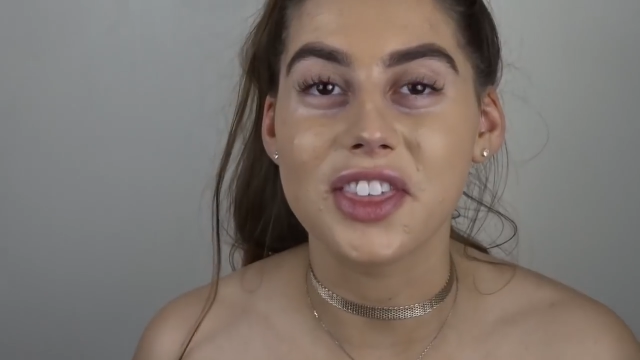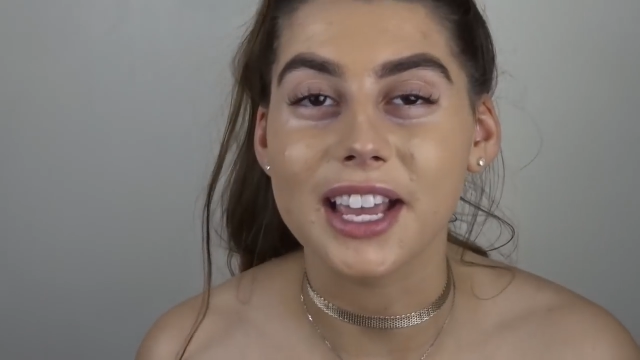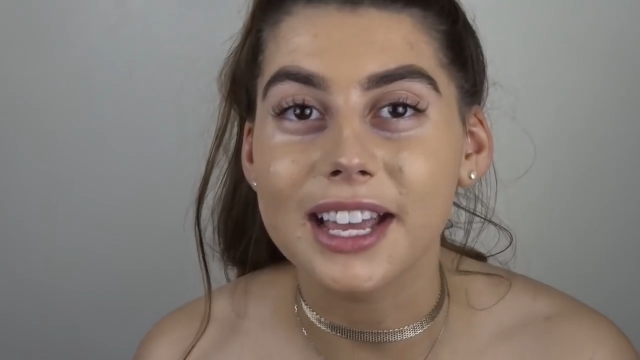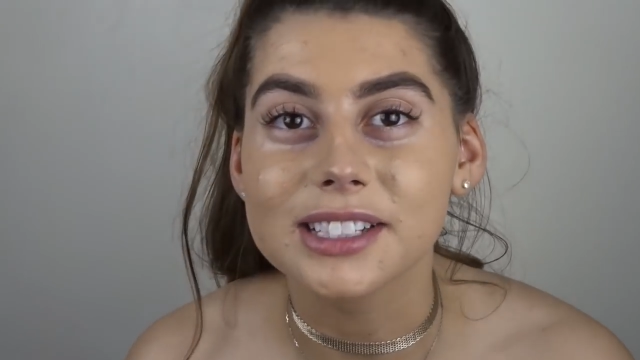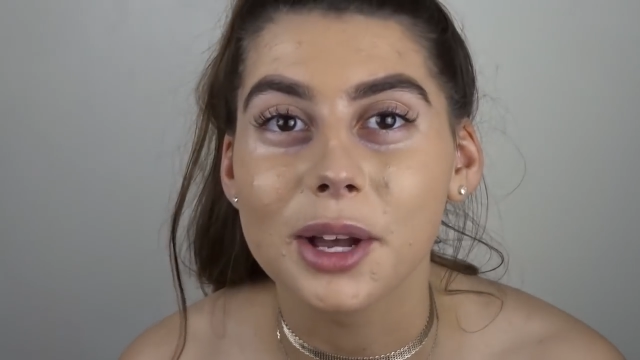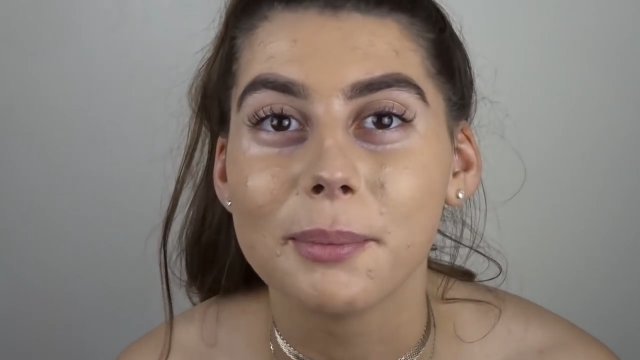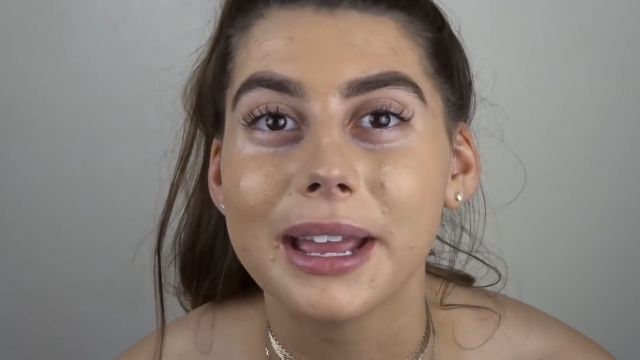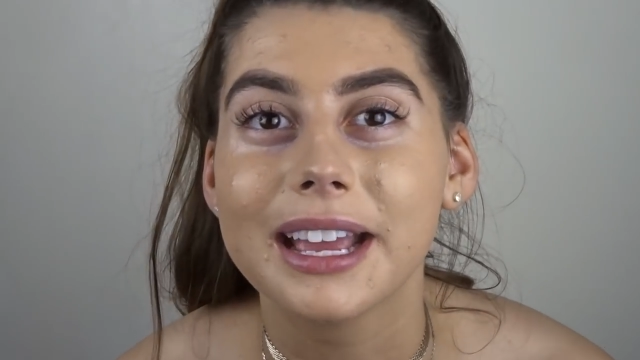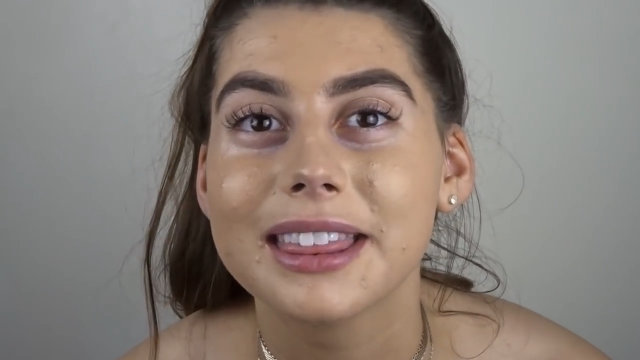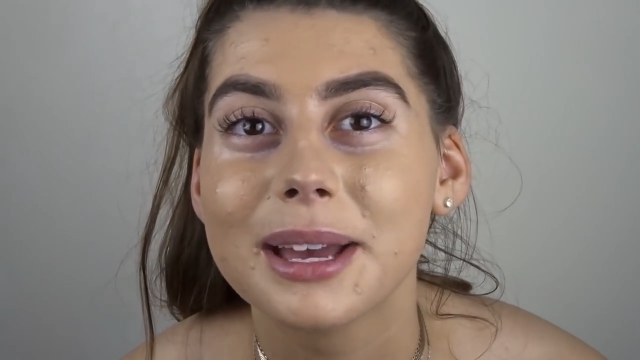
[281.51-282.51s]
thick as I'll
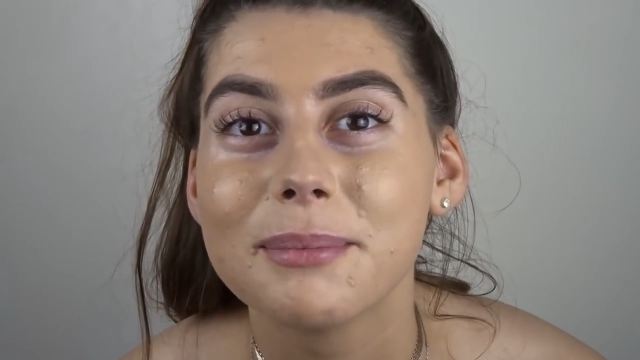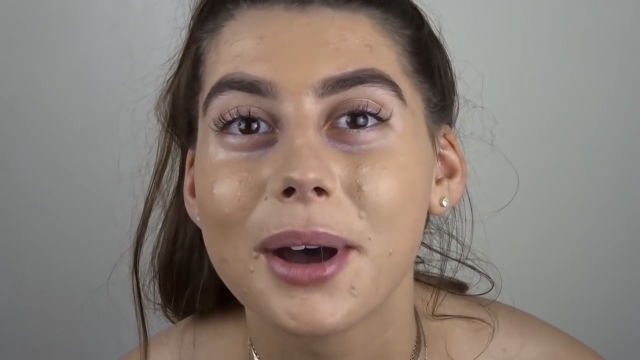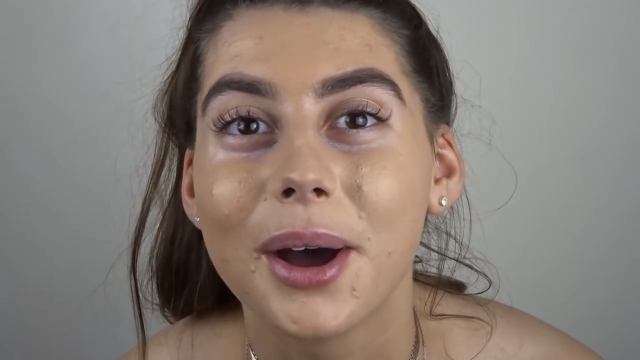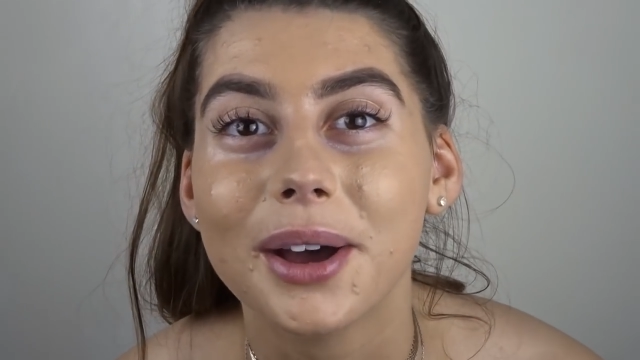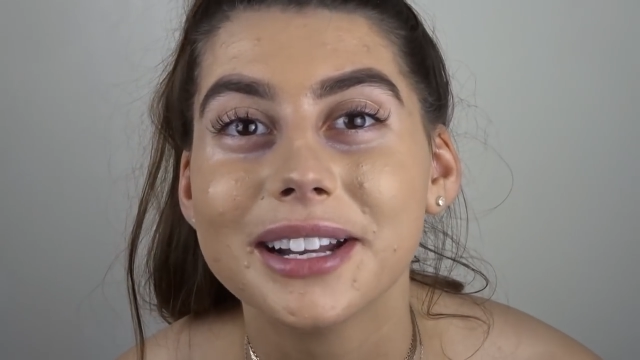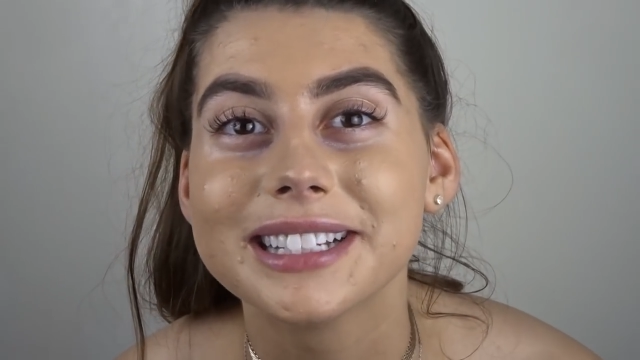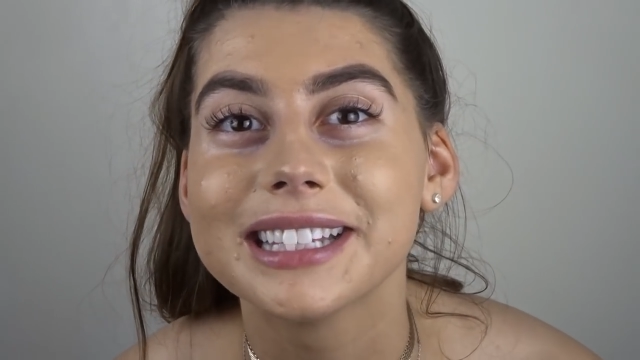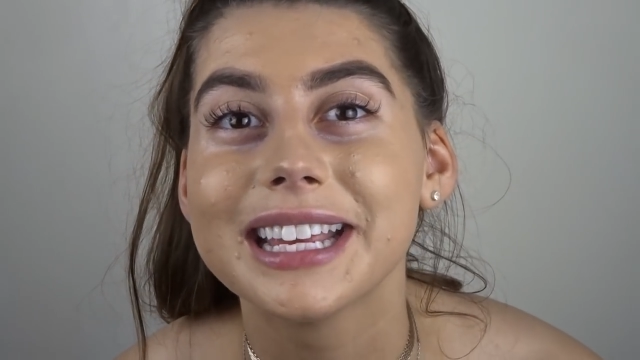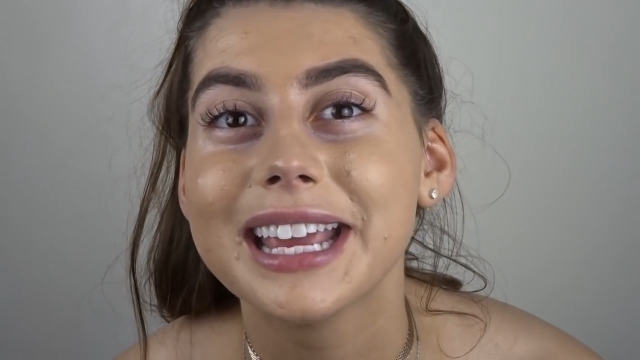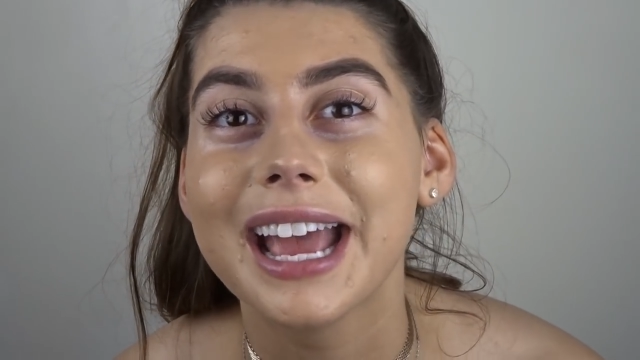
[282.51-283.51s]
make them.
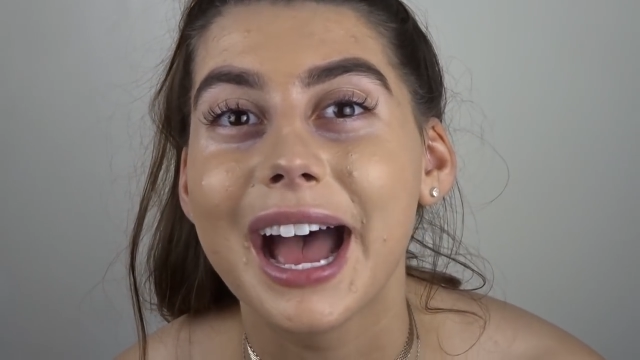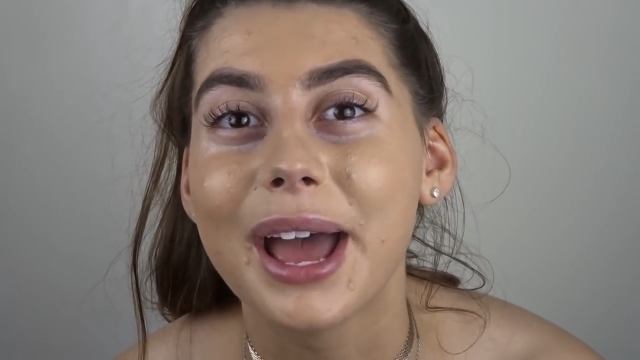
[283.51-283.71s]
Honestly,